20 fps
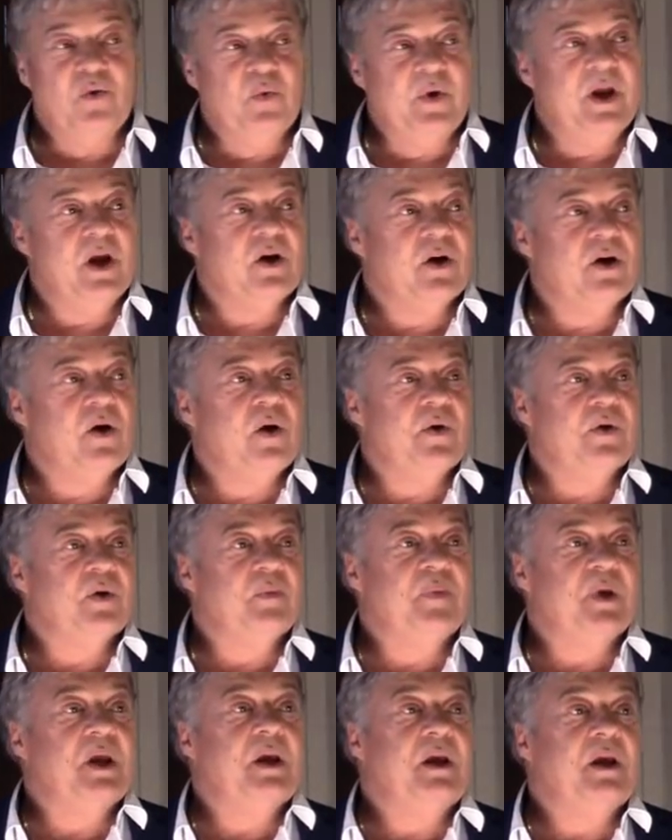We are going
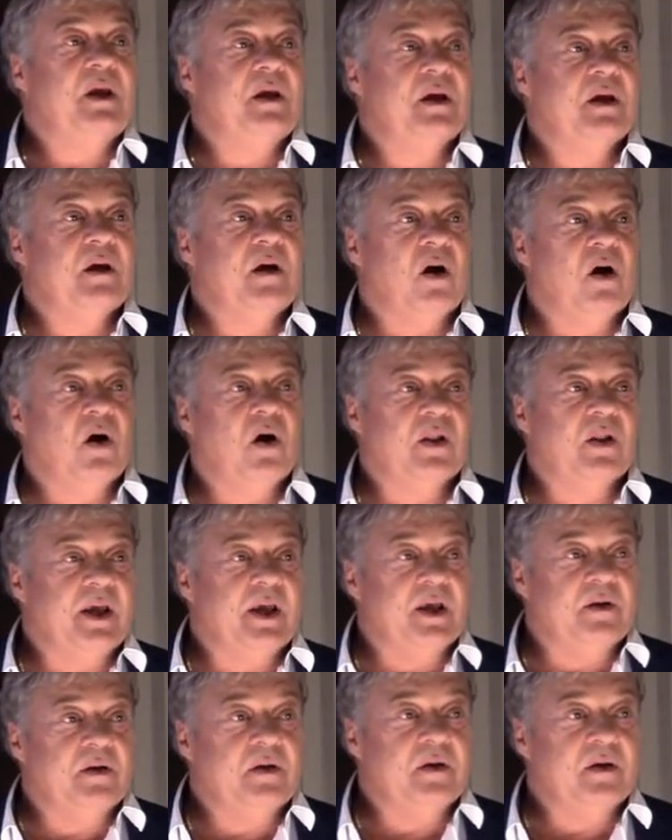to be
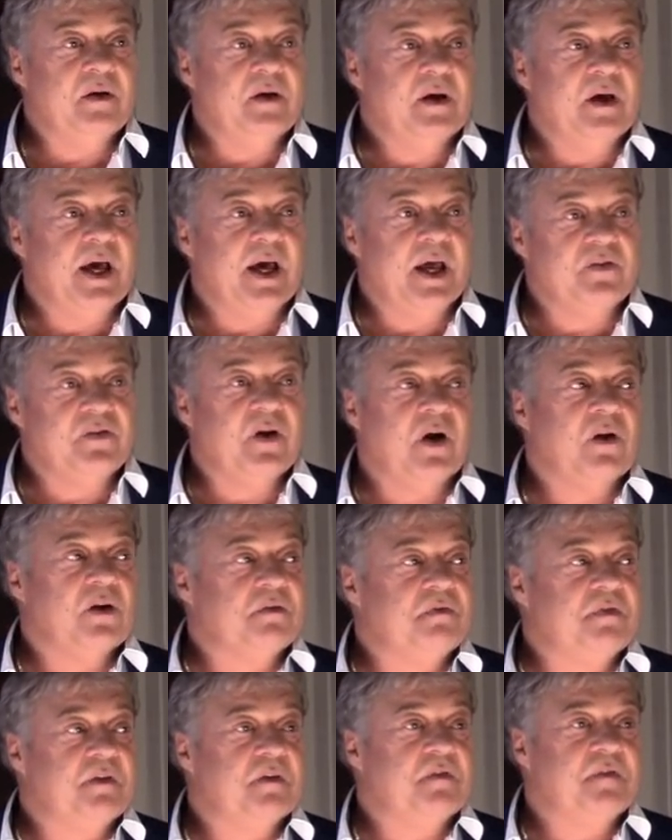all-in at
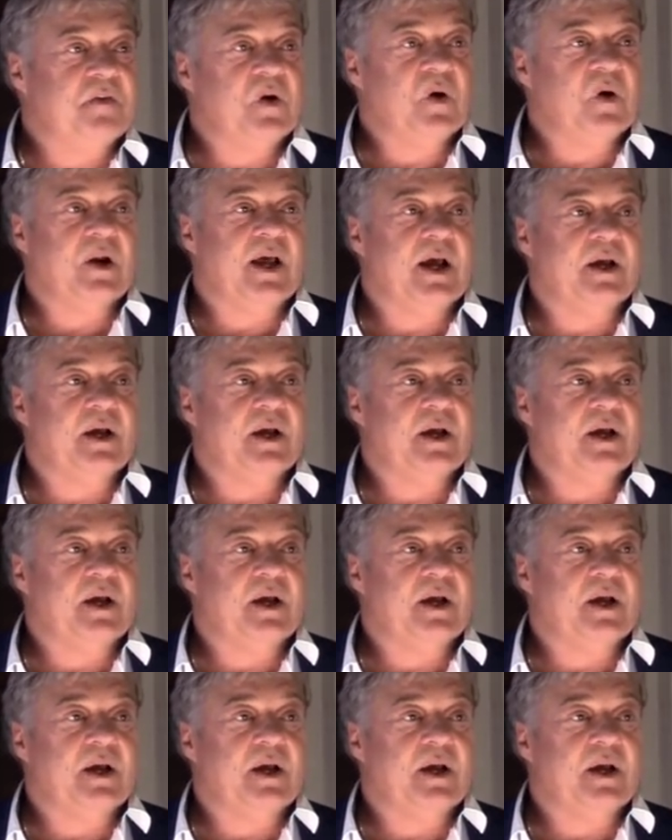$1.50 or